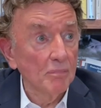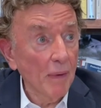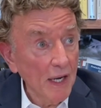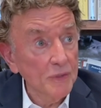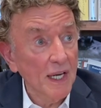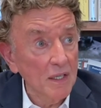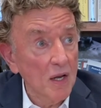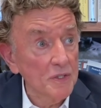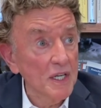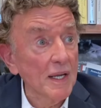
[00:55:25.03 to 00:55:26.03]

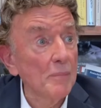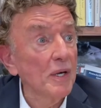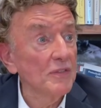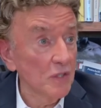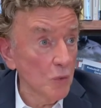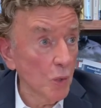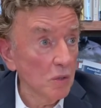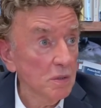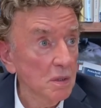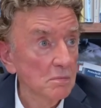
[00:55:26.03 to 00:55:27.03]
biotechnology companies in the world